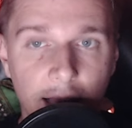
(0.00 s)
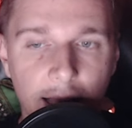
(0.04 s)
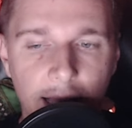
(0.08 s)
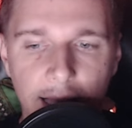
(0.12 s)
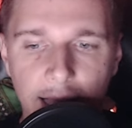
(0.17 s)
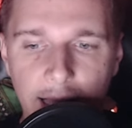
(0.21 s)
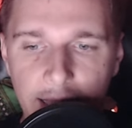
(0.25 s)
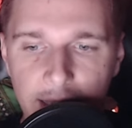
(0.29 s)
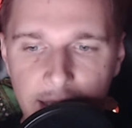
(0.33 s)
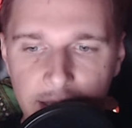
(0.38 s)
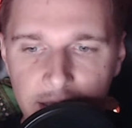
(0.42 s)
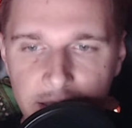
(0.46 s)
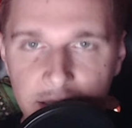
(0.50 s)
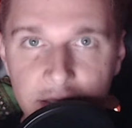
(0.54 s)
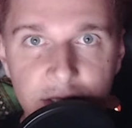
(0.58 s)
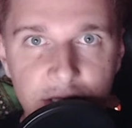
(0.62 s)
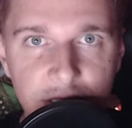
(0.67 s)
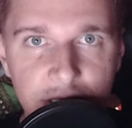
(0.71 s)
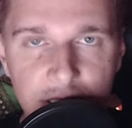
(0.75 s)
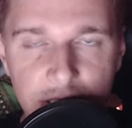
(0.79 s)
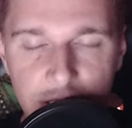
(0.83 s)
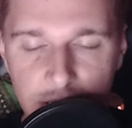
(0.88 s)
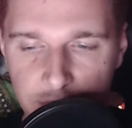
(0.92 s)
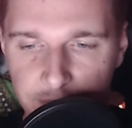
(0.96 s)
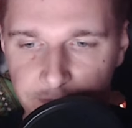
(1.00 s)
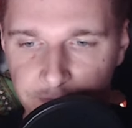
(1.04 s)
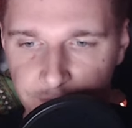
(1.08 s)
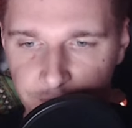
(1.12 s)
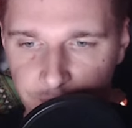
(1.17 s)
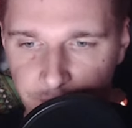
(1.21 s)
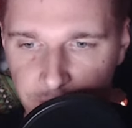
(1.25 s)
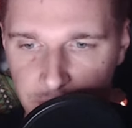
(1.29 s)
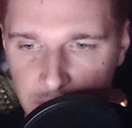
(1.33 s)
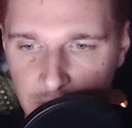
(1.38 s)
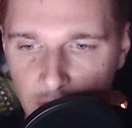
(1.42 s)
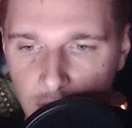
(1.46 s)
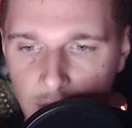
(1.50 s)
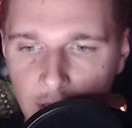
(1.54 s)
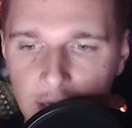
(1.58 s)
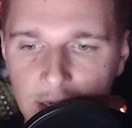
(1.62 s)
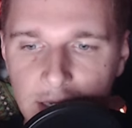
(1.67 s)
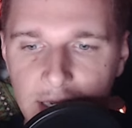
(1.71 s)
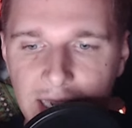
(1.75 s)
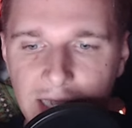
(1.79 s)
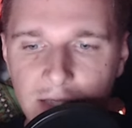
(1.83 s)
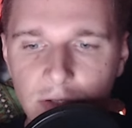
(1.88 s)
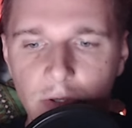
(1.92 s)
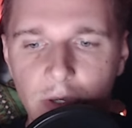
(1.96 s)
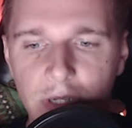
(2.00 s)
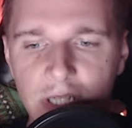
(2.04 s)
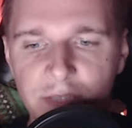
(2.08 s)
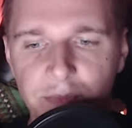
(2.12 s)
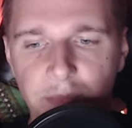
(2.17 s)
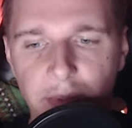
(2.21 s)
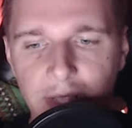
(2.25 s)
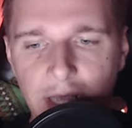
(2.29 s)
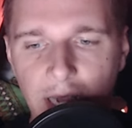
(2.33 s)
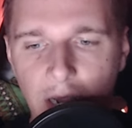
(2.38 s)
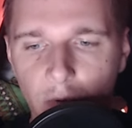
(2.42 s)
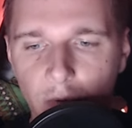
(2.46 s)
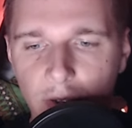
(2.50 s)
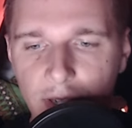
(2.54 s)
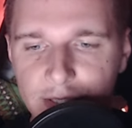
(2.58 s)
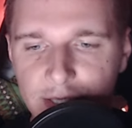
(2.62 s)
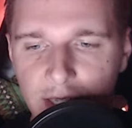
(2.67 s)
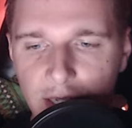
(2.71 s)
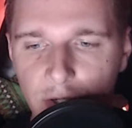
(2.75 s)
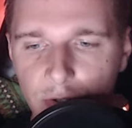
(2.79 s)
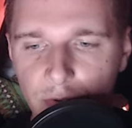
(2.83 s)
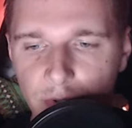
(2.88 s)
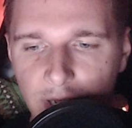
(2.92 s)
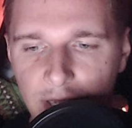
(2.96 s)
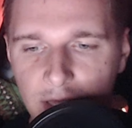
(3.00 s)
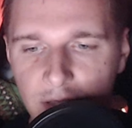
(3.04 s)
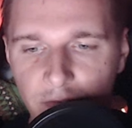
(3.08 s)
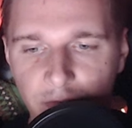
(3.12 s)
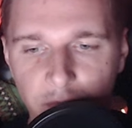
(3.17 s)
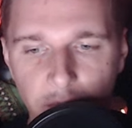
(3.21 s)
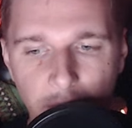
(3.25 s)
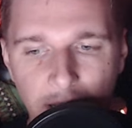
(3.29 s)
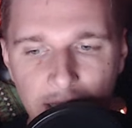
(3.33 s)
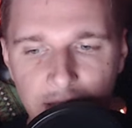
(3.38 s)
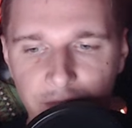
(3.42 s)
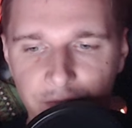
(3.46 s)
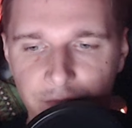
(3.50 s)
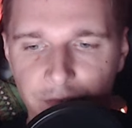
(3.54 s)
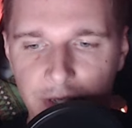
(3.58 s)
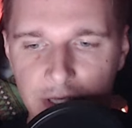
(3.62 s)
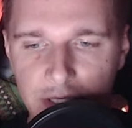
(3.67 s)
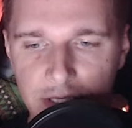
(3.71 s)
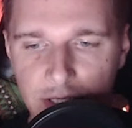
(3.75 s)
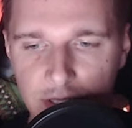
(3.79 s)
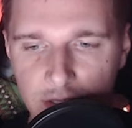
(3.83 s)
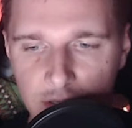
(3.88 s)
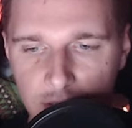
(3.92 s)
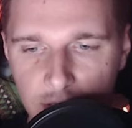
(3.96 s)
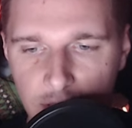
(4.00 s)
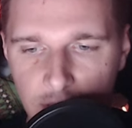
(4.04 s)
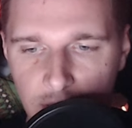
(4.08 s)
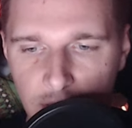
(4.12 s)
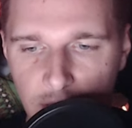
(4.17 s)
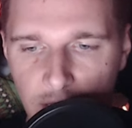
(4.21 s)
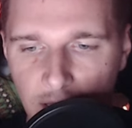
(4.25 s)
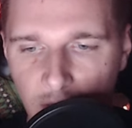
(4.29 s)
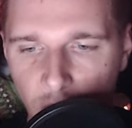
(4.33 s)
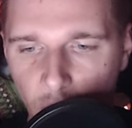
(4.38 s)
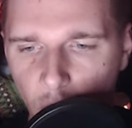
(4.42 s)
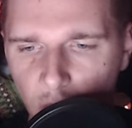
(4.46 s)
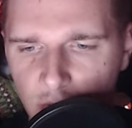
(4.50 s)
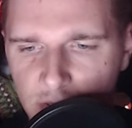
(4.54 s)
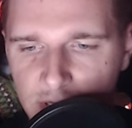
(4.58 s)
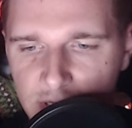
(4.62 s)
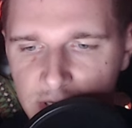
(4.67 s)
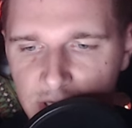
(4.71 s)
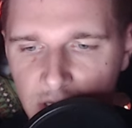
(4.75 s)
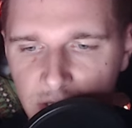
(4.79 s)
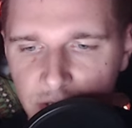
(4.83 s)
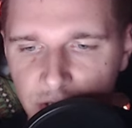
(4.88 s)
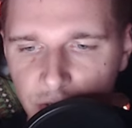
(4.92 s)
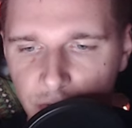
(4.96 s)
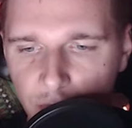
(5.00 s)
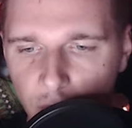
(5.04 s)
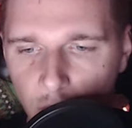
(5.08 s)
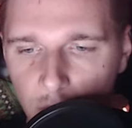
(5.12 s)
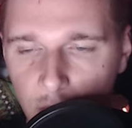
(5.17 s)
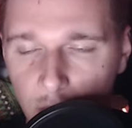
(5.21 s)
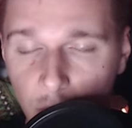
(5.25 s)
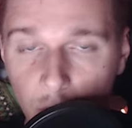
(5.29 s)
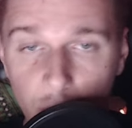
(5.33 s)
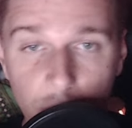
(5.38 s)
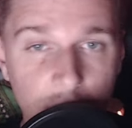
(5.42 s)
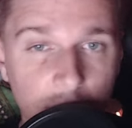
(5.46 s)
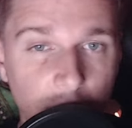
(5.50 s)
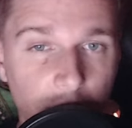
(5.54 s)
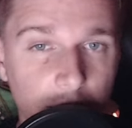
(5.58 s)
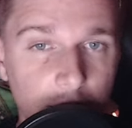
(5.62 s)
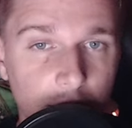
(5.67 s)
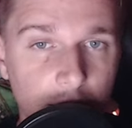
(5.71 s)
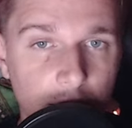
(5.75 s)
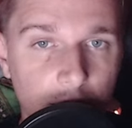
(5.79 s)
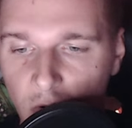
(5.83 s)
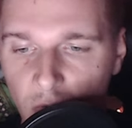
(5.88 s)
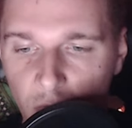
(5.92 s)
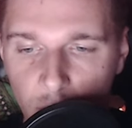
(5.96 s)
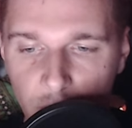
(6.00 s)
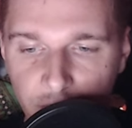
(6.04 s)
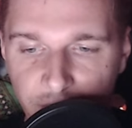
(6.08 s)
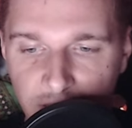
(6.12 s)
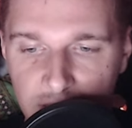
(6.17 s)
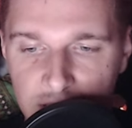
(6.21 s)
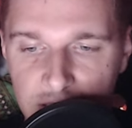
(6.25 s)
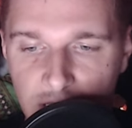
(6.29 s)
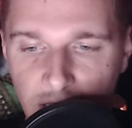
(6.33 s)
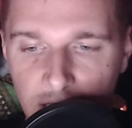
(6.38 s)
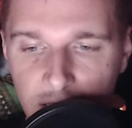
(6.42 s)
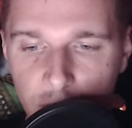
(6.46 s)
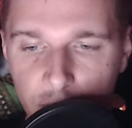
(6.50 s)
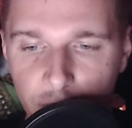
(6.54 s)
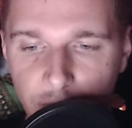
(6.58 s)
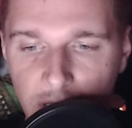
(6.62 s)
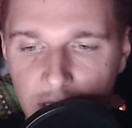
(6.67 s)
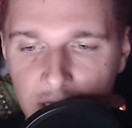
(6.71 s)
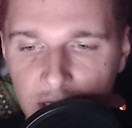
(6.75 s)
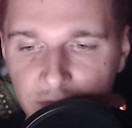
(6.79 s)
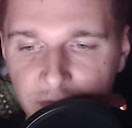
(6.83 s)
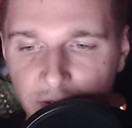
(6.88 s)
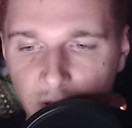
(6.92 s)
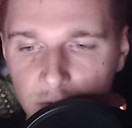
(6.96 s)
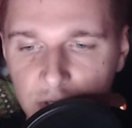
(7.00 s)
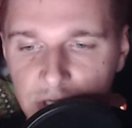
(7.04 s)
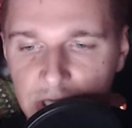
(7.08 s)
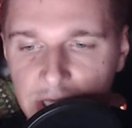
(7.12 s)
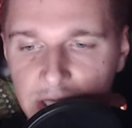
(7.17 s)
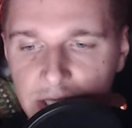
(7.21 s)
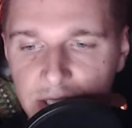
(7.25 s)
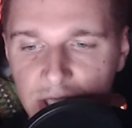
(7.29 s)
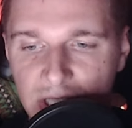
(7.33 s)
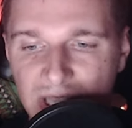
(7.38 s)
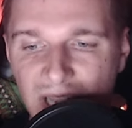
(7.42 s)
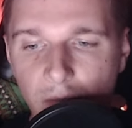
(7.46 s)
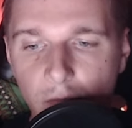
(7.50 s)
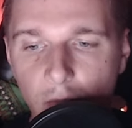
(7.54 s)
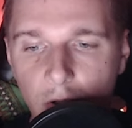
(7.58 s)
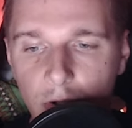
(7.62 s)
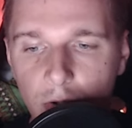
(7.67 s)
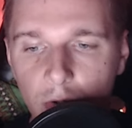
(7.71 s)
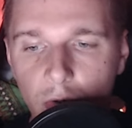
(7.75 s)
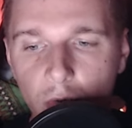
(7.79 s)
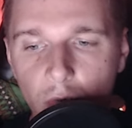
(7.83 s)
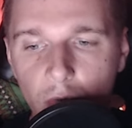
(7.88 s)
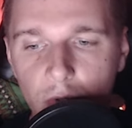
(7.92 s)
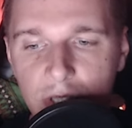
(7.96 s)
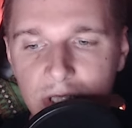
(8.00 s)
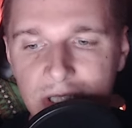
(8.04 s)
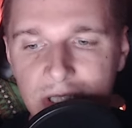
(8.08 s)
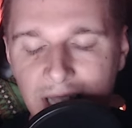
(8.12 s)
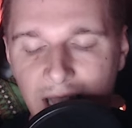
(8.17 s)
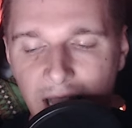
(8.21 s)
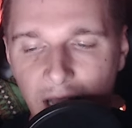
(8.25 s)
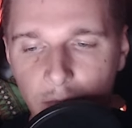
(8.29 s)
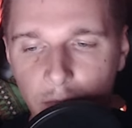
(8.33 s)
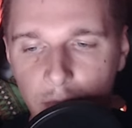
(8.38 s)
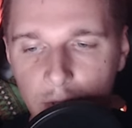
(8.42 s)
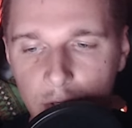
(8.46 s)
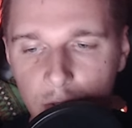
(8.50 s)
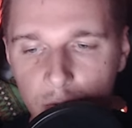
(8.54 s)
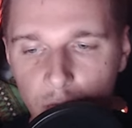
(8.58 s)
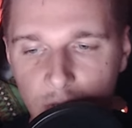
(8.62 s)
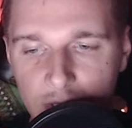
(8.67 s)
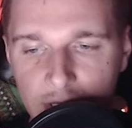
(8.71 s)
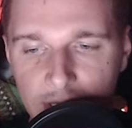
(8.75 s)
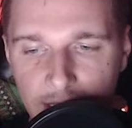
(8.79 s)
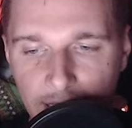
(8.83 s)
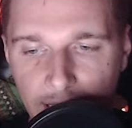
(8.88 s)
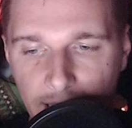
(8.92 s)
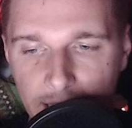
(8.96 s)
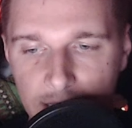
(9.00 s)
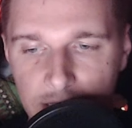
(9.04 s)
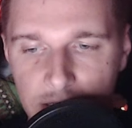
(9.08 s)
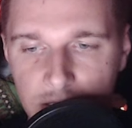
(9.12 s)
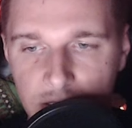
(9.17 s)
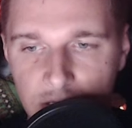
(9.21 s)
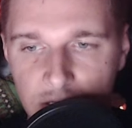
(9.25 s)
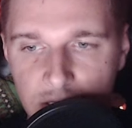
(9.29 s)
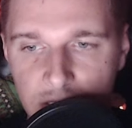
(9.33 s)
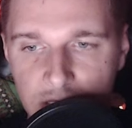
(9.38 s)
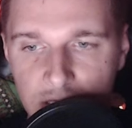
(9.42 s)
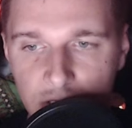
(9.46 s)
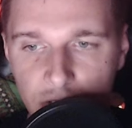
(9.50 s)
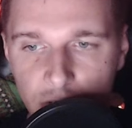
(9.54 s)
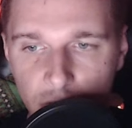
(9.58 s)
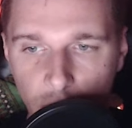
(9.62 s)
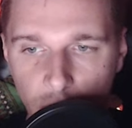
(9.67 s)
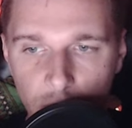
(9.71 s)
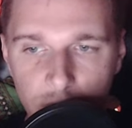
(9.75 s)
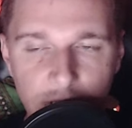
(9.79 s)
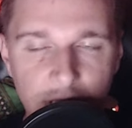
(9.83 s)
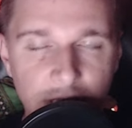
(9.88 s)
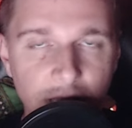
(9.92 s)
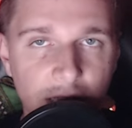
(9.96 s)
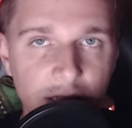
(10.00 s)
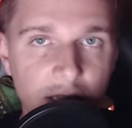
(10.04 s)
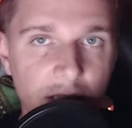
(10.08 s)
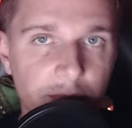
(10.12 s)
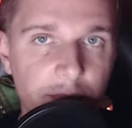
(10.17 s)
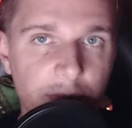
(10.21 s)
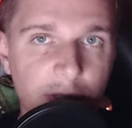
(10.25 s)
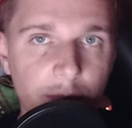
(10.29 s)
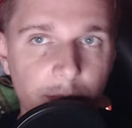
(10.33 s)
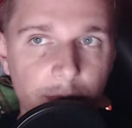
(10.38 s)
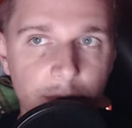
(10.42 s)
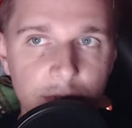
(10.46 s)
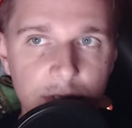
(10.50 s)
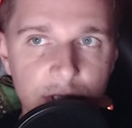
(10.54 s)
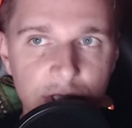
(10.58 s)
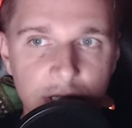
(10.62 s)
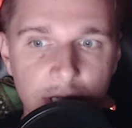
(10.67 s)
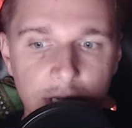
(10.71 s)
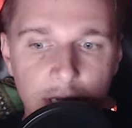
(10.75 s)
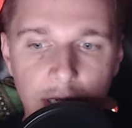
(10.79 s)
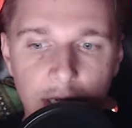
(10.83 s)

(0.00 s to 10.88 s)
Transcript: asks, can you explain how SI Creative manifest? And what does SI role look like? With SI Creative, I would say it's someone who is able to enhance his own and other people's